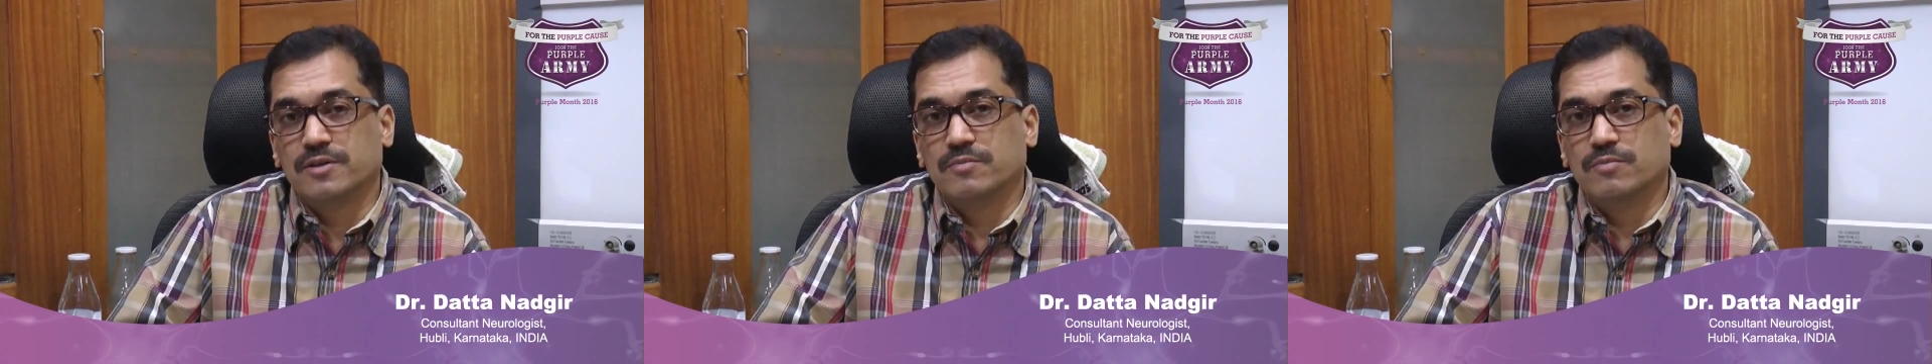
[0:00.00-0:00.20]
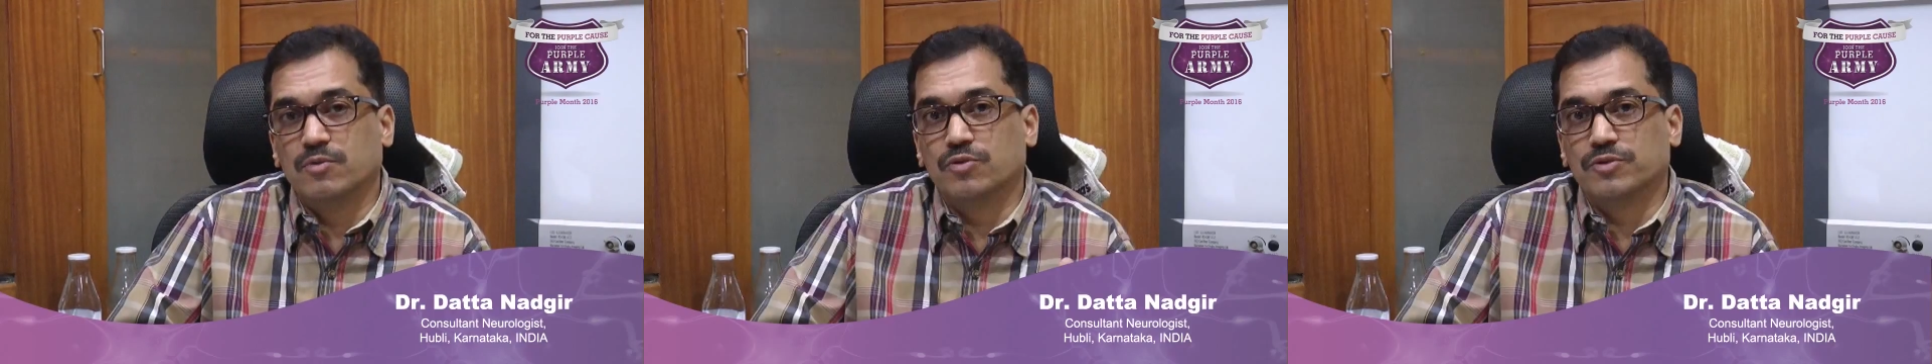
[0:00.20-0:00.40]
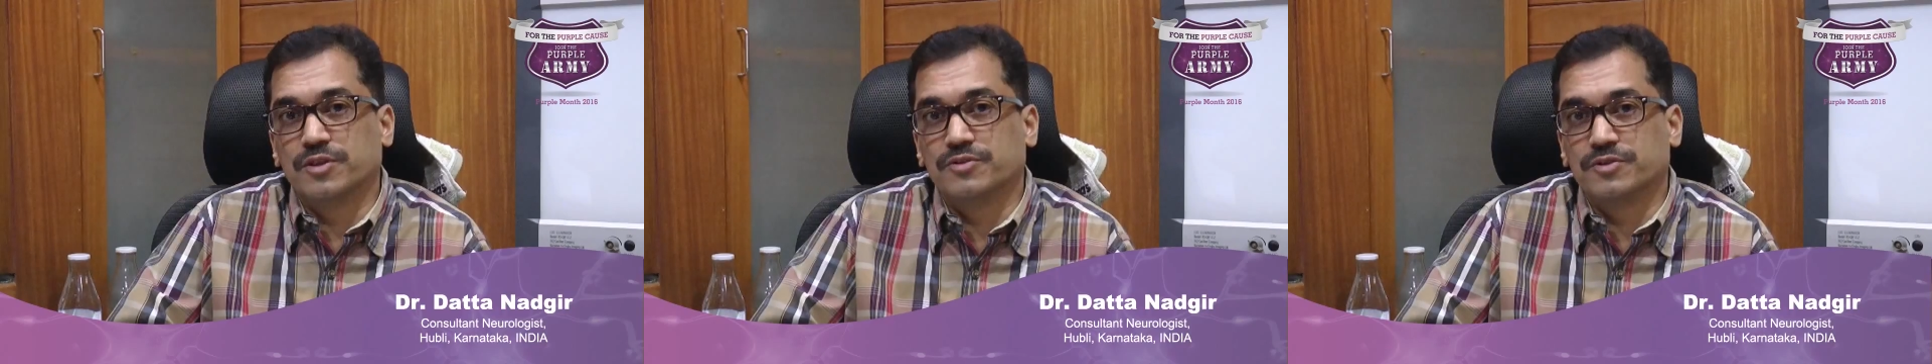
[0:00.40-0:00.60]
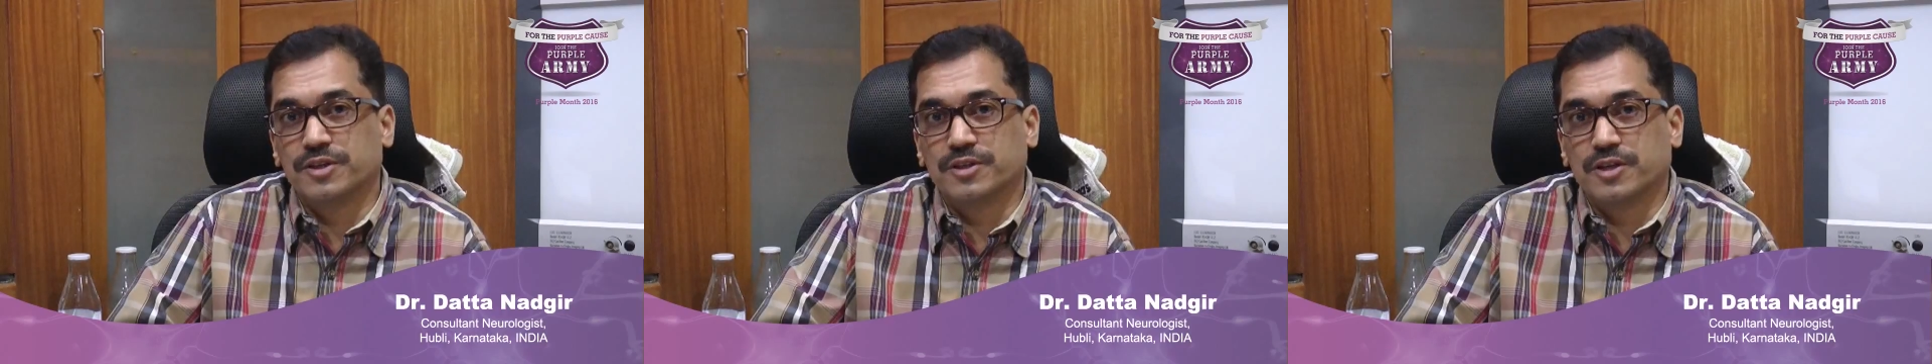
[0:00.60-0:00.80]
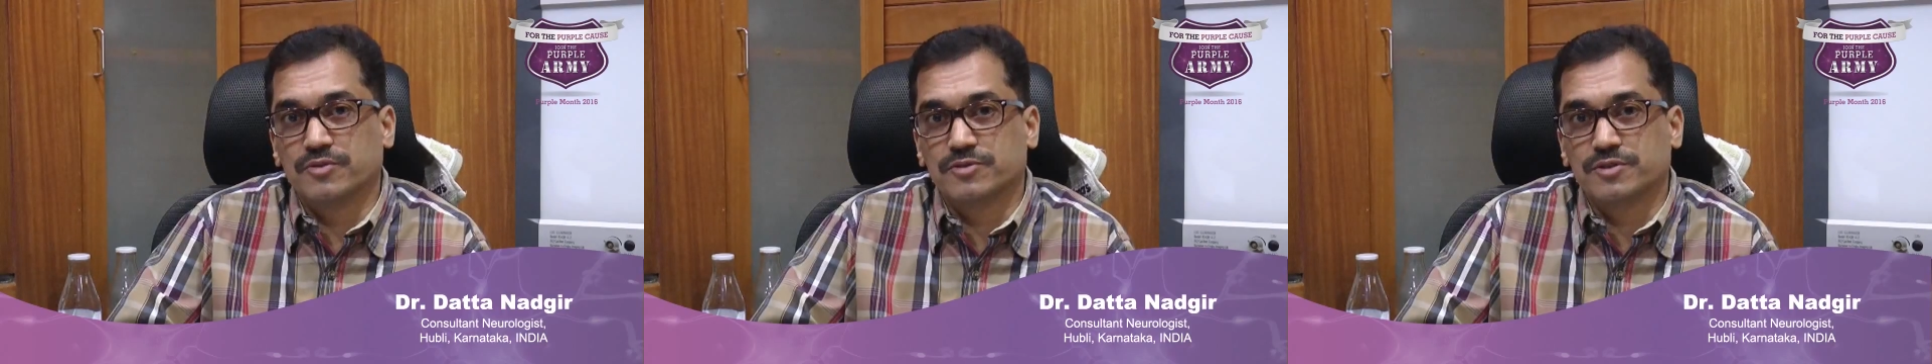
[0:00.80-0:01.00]
more than
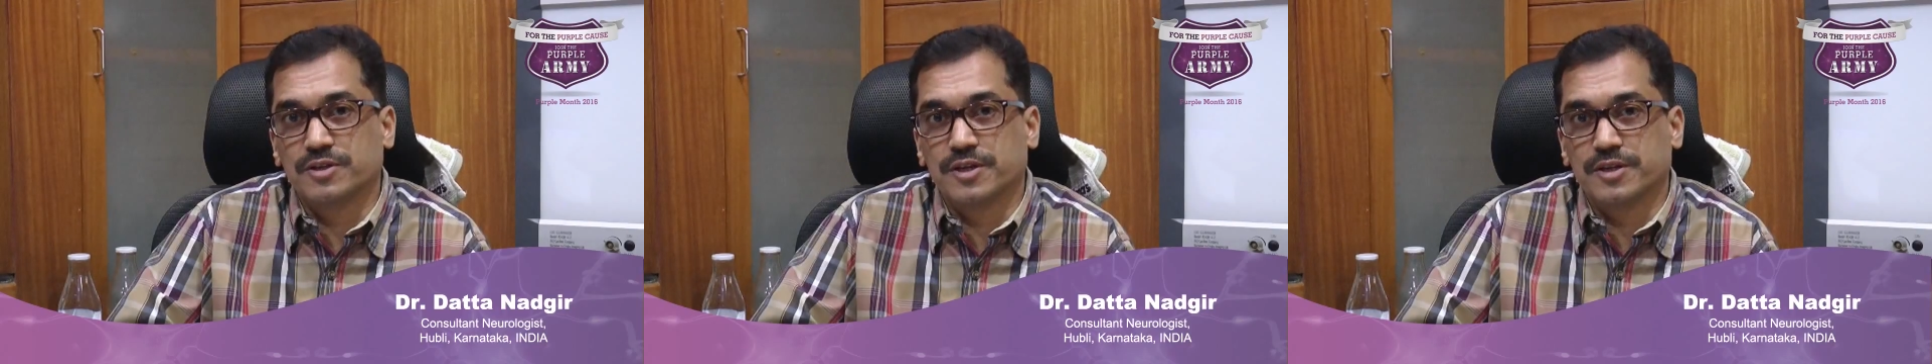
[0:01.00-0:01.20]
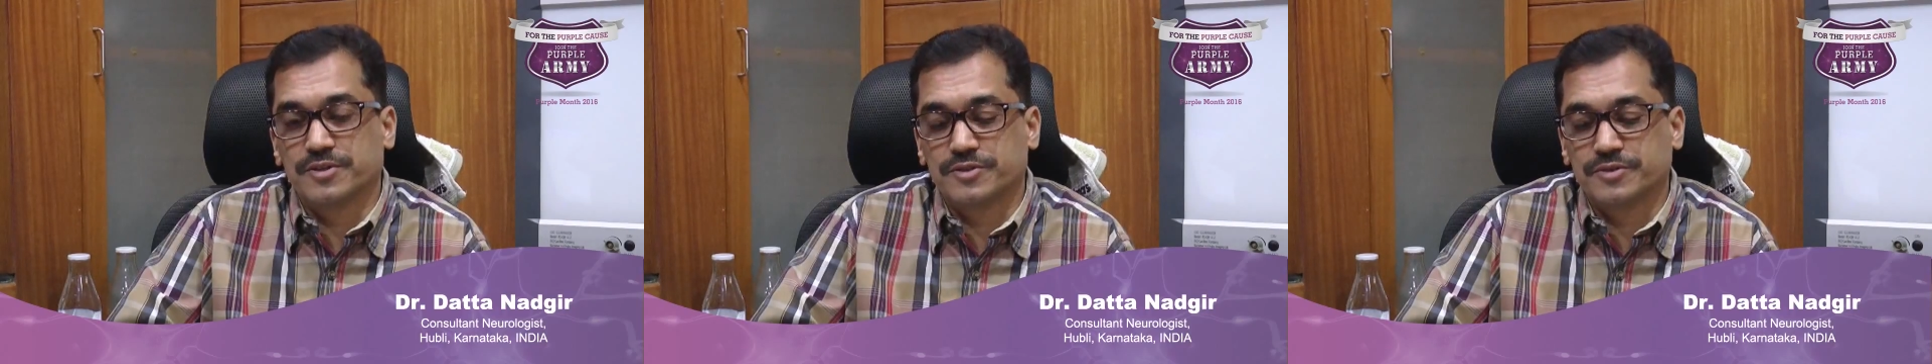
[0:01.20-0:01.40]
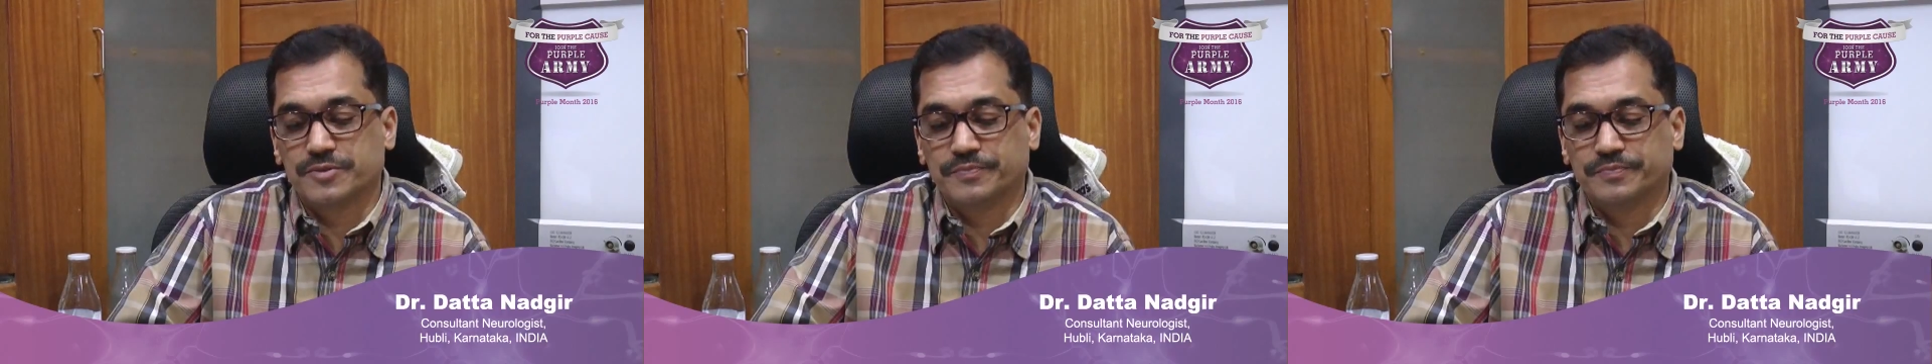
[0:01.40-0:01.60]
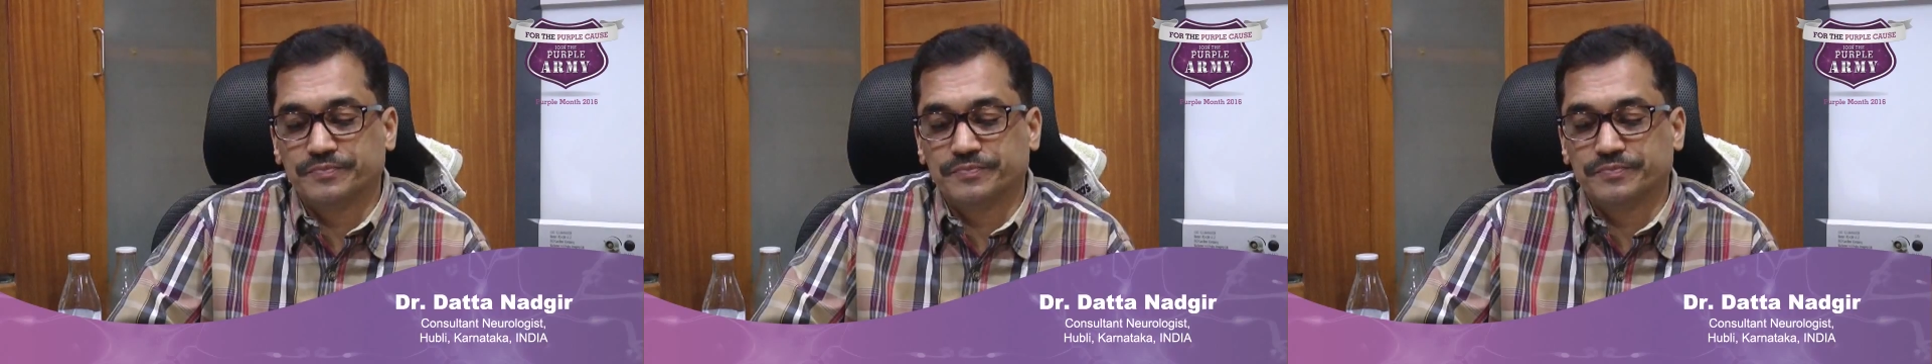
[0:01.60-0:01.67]
3,000 years.